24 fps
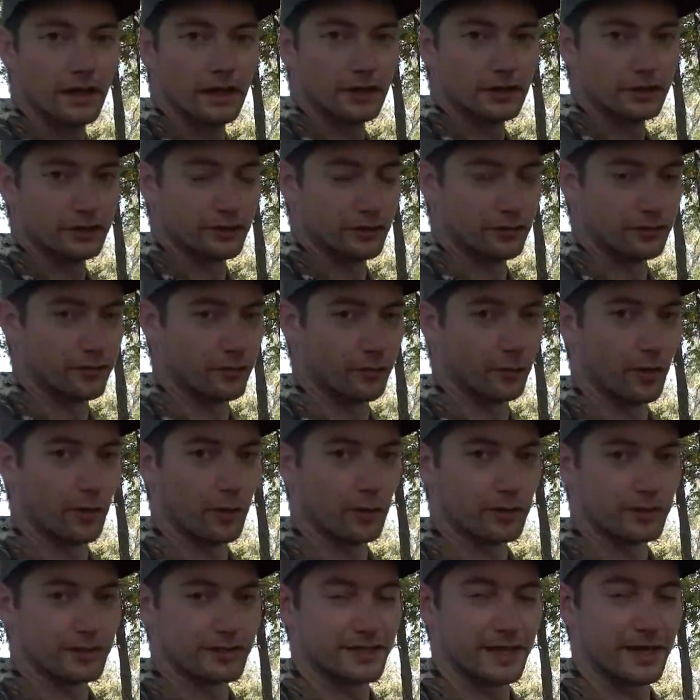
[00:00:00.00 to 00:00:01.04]
So from where
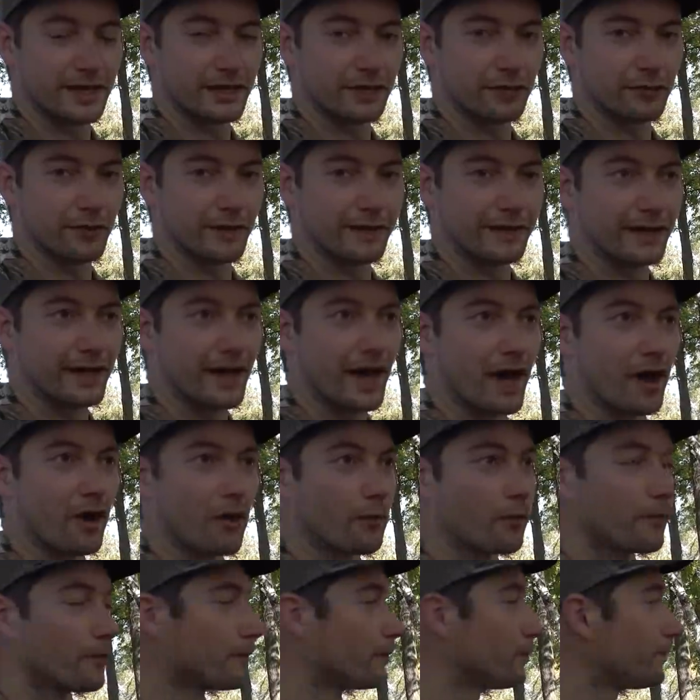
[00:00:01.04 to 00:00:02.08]
we're standing right
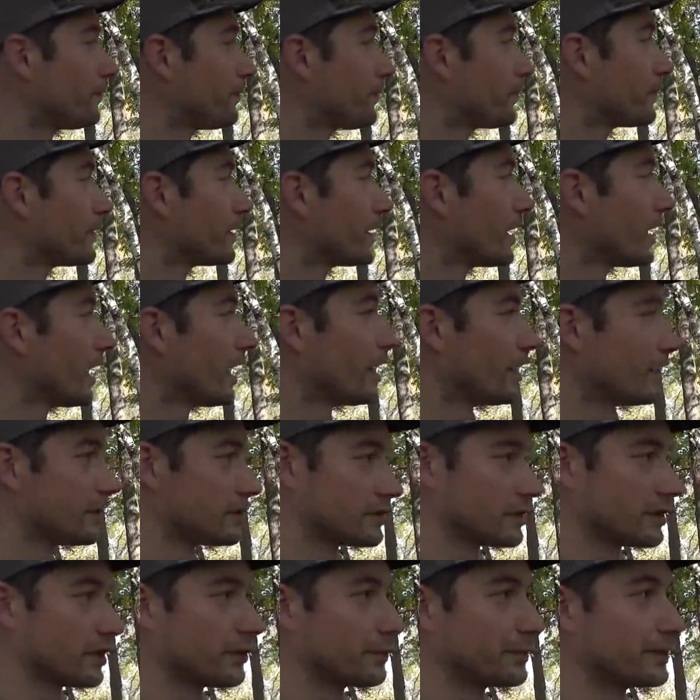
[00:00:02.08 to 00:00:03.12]
now, there's
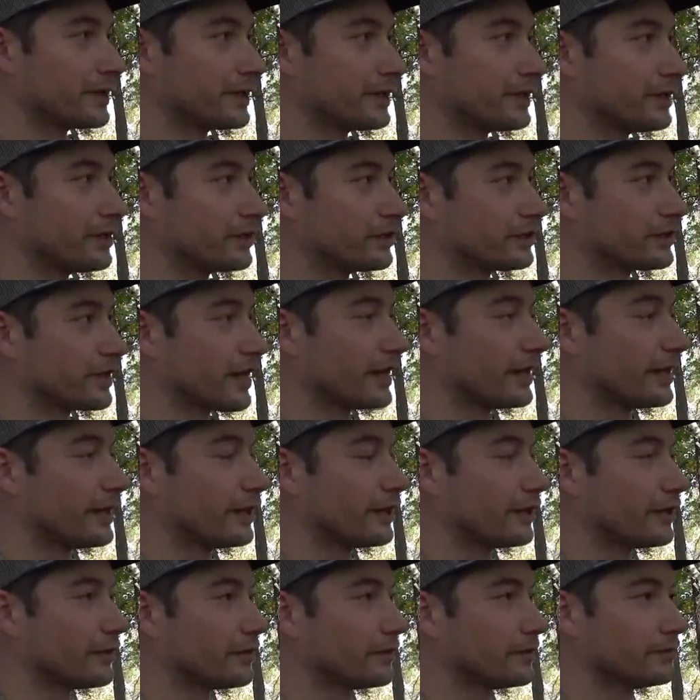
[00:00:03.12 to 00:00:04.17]
a little bit of deer sign
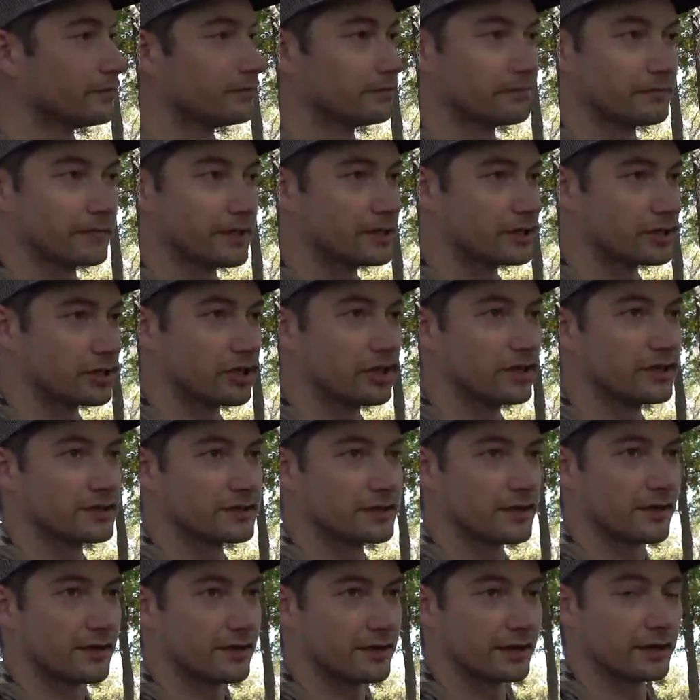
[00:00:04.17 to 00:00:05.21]
here, as good as
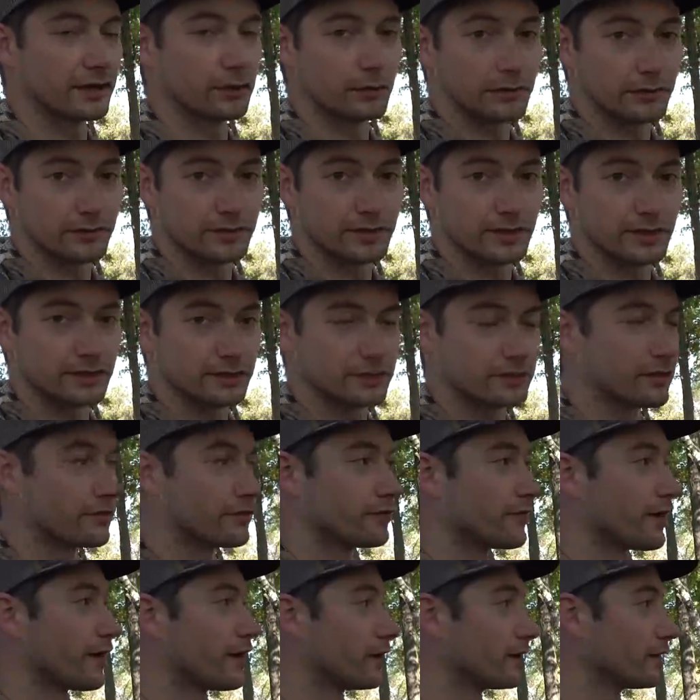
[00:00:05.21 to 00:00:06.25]
anything that we've seen so
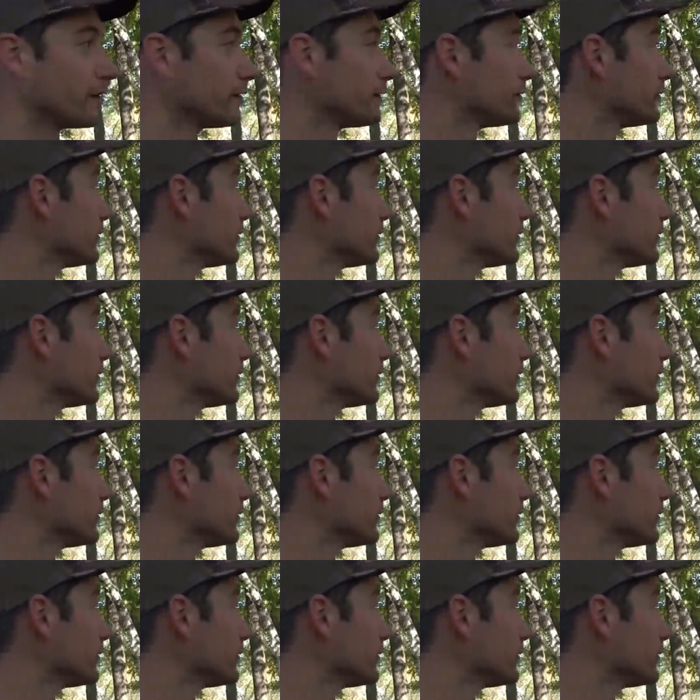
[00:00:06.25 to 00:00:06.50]
far.